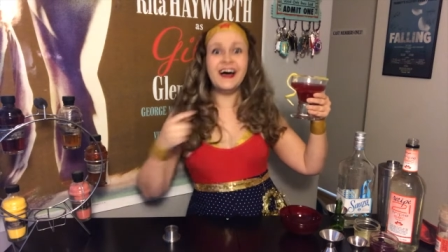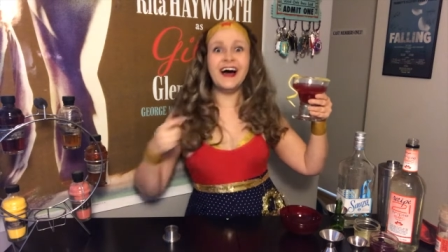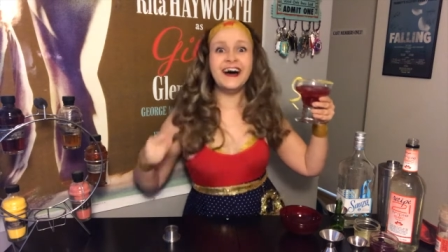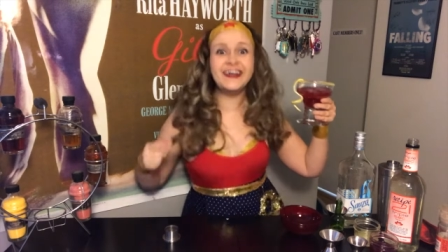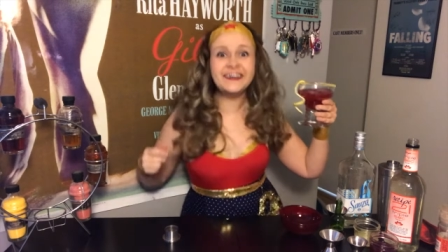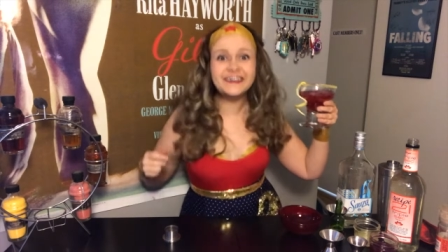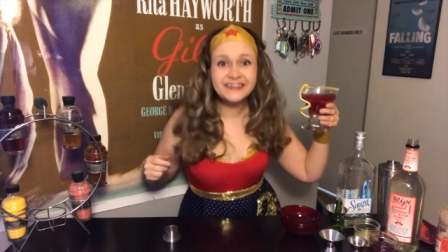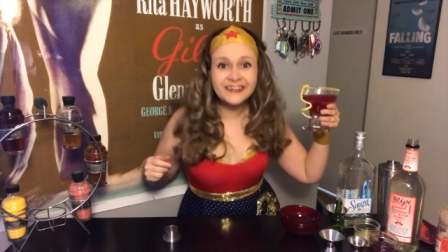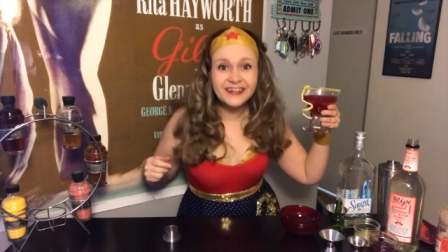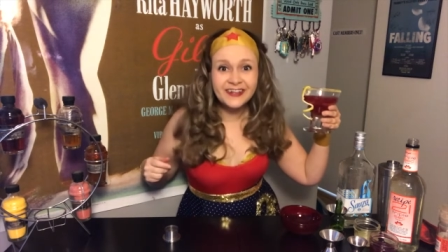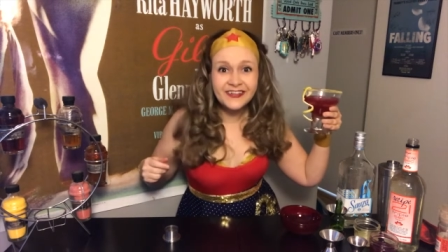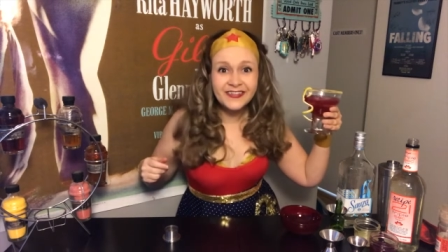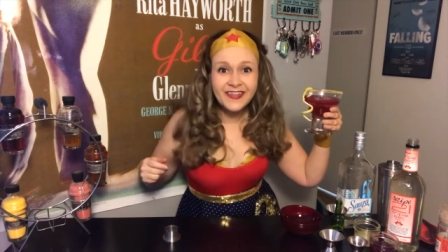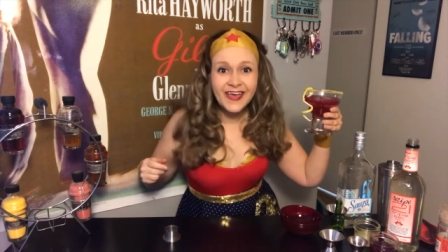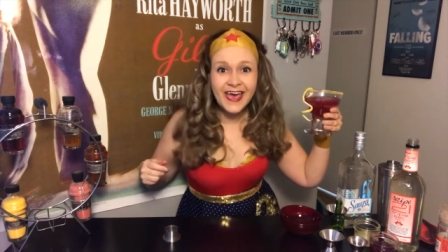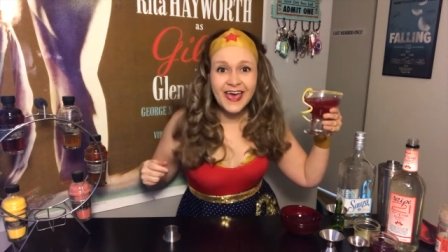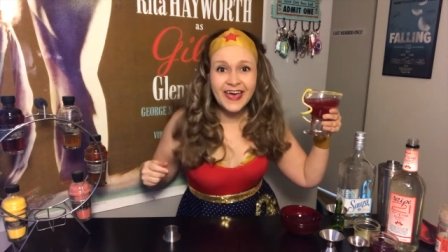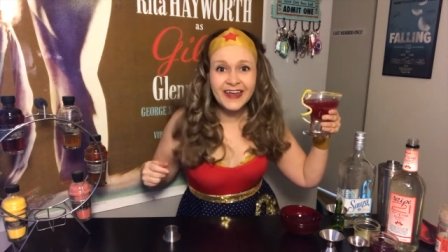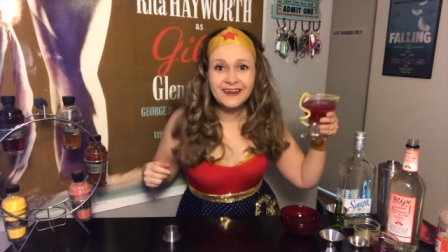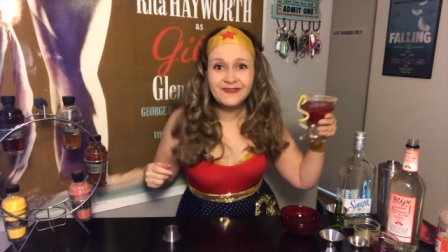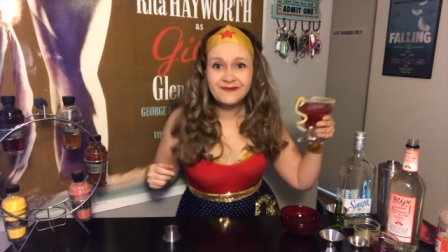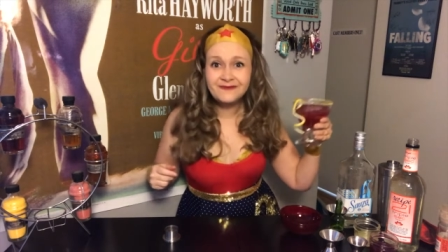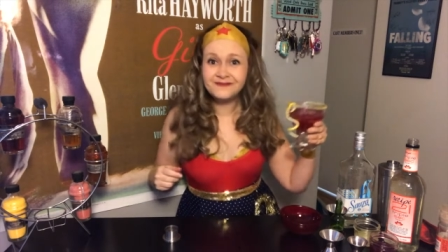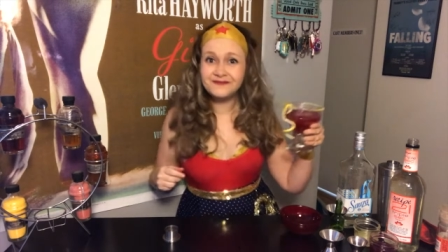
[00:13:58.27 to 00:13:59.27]
Until then,
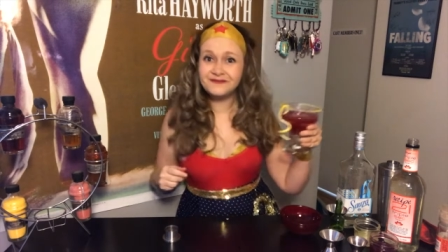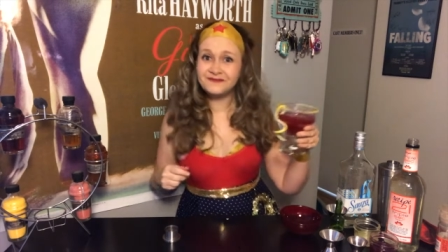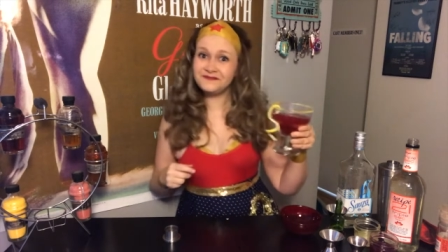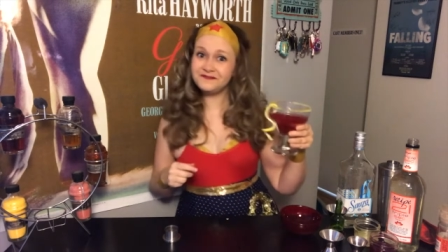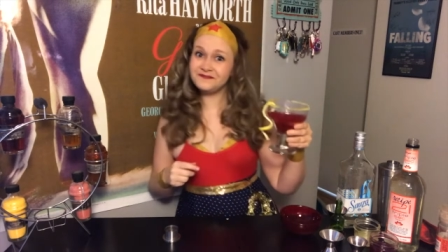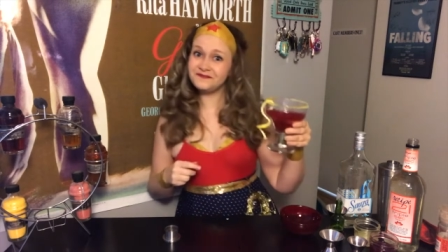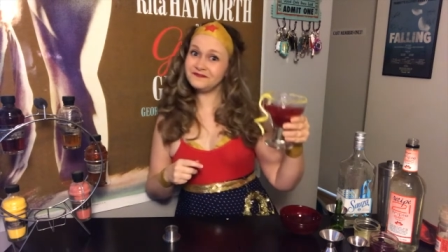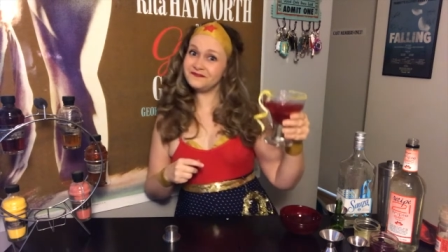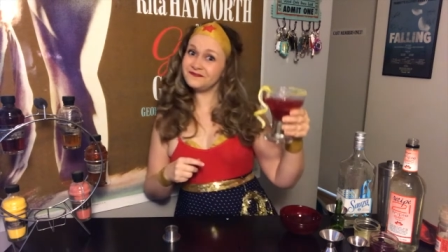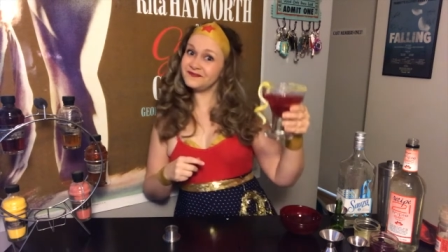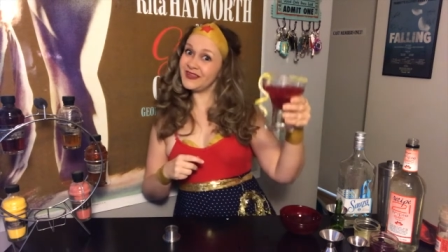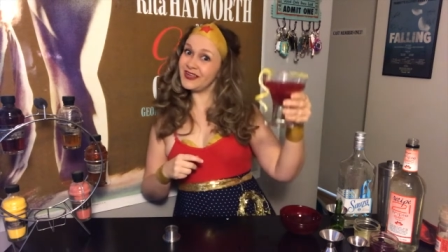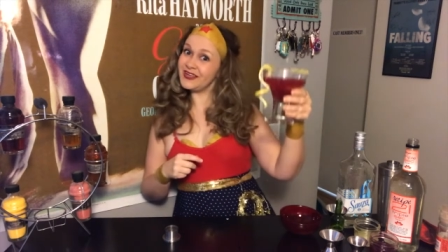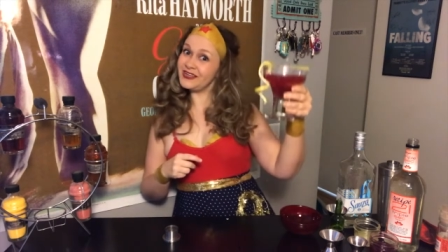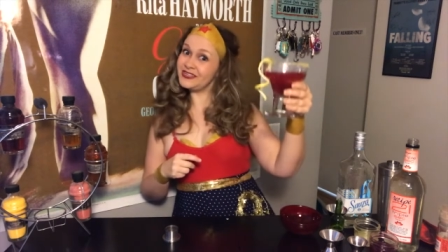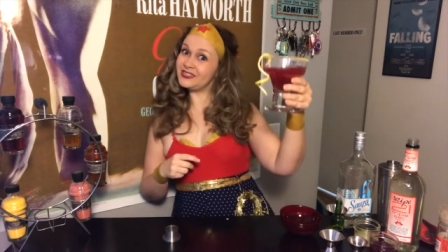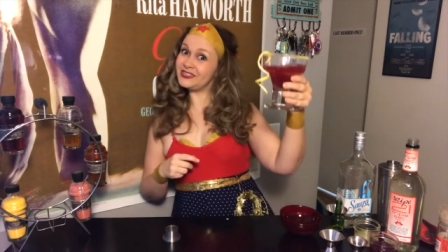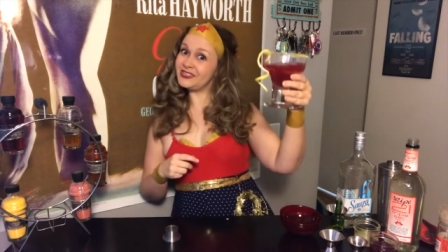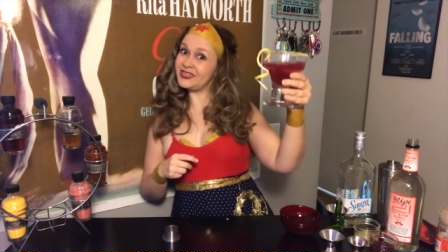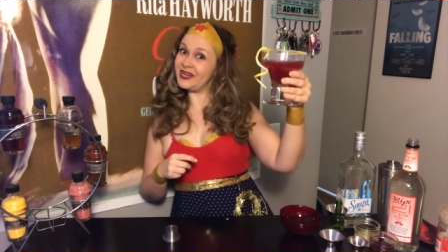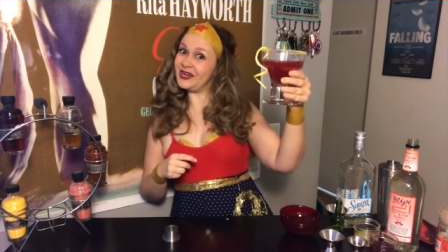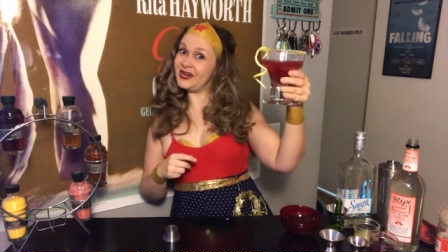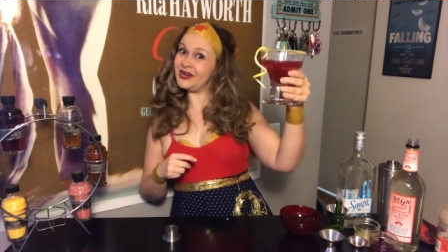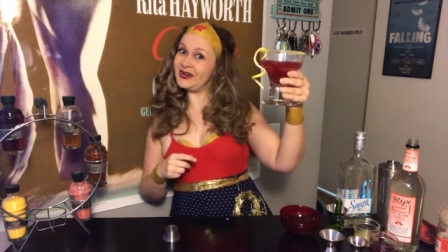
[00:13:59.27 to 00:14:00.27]

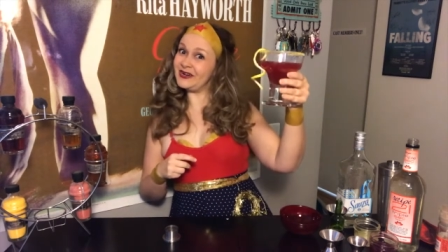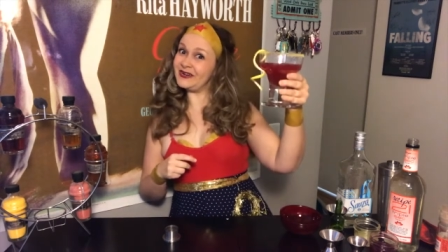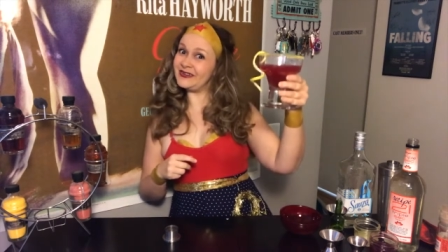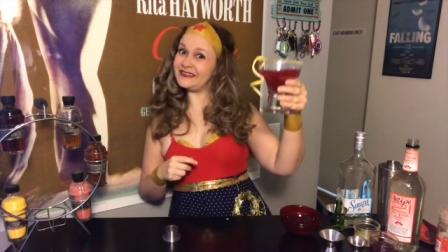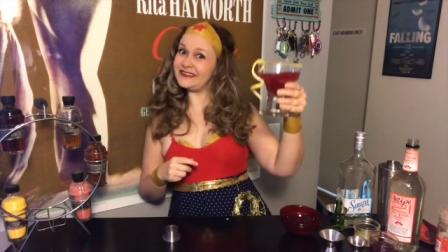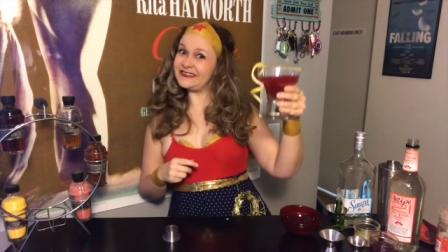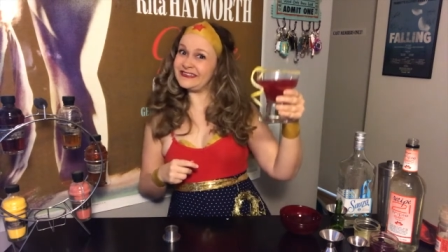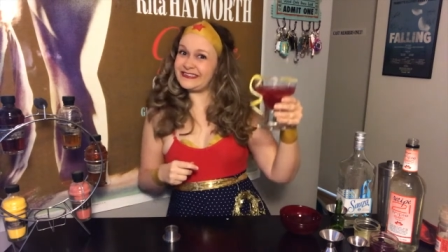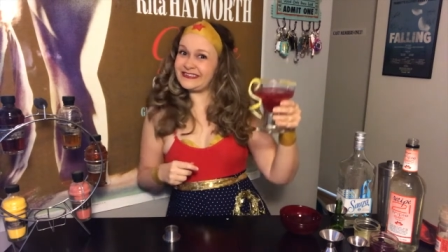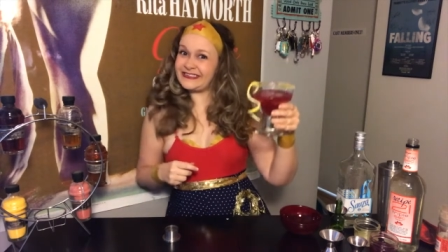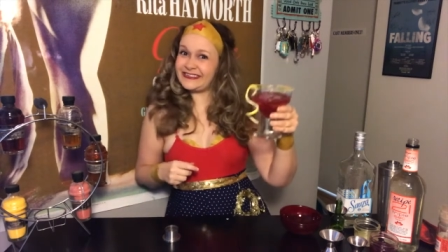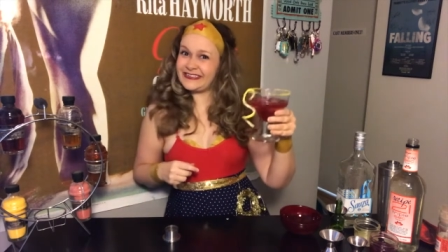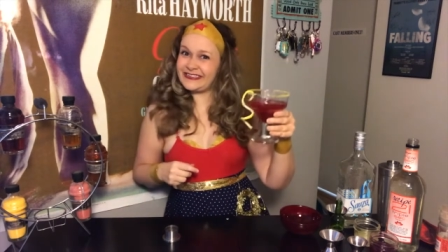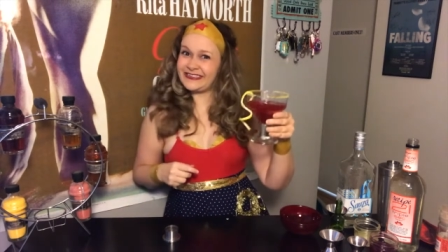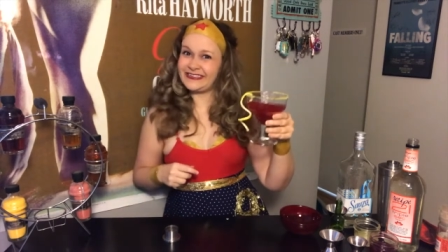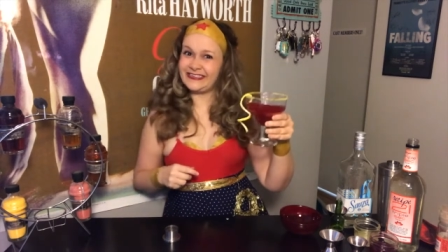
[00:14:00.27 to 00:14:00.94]
cheers.